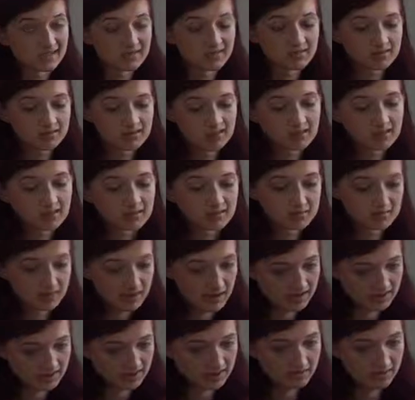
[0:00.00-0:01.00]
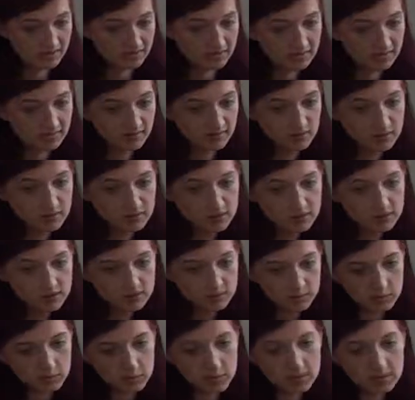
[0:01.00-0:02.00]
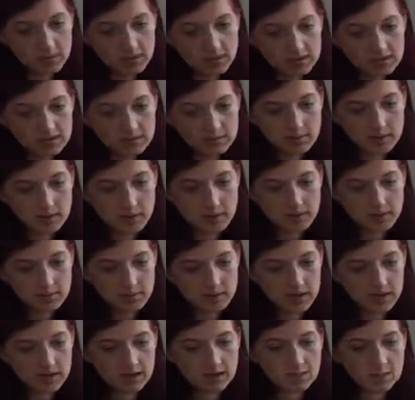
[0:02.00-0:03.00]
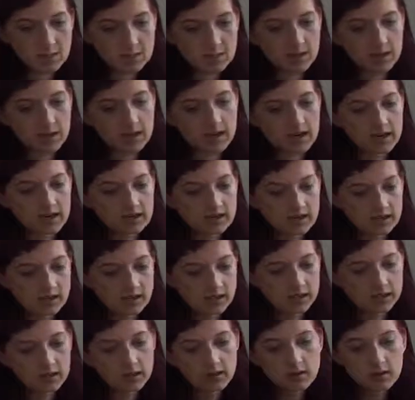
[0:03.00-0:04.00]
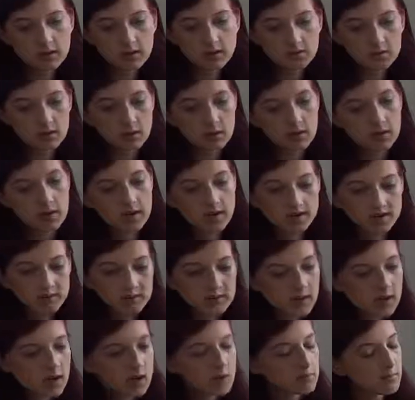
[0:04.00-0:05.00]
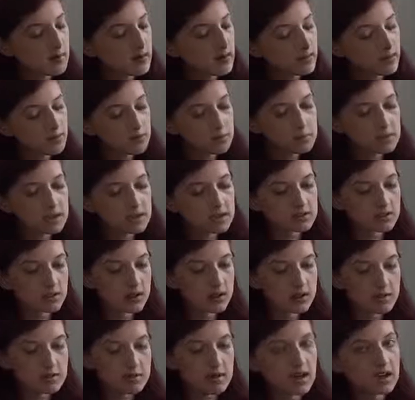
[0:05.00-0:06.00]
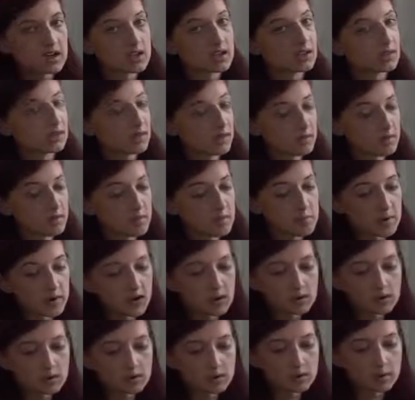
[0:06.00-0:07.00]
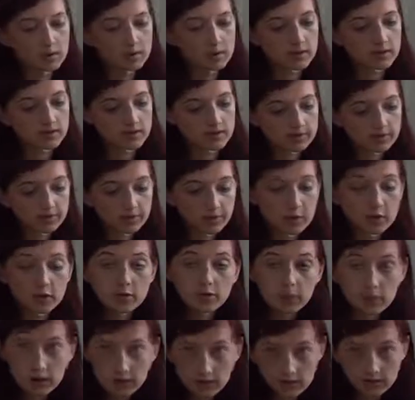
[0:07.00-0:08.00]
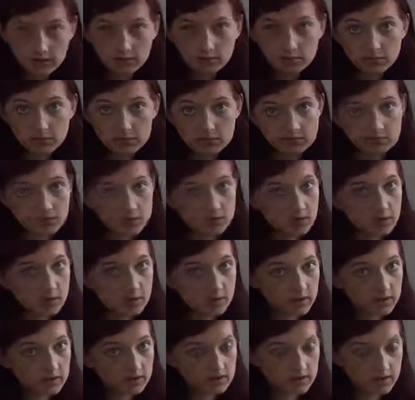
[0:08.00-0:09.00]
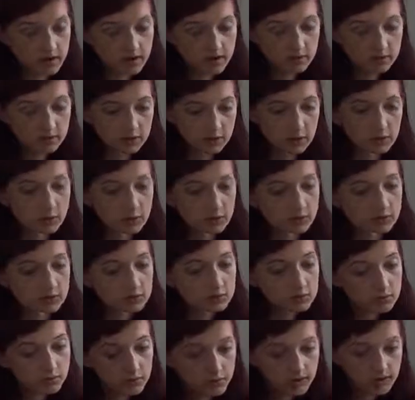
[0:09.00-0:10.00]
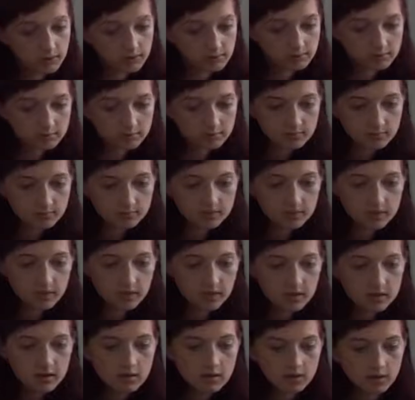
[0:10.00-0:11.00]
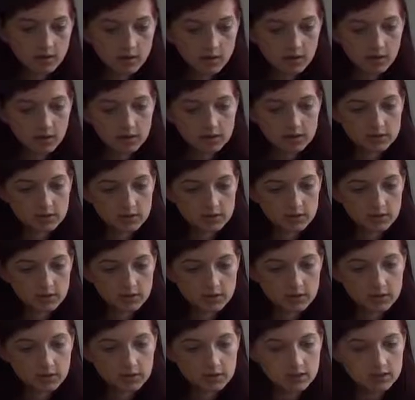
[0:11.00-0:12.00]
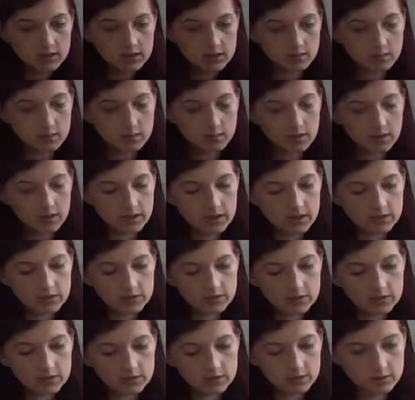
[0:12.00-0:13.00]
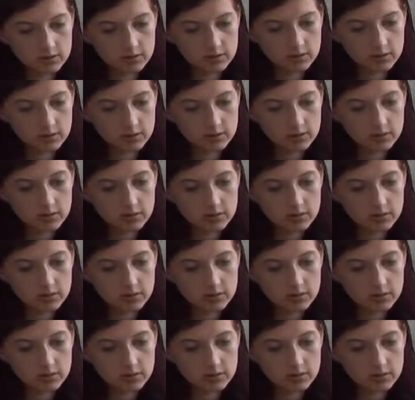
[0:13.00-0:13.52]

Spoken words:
It is massive. So we don't want it to be automatic. We don't want it to be automatic because the automatic is very, very big. We don't want it to fill the parent because we don't want it to cover the whole screen. What we want to do is we want it to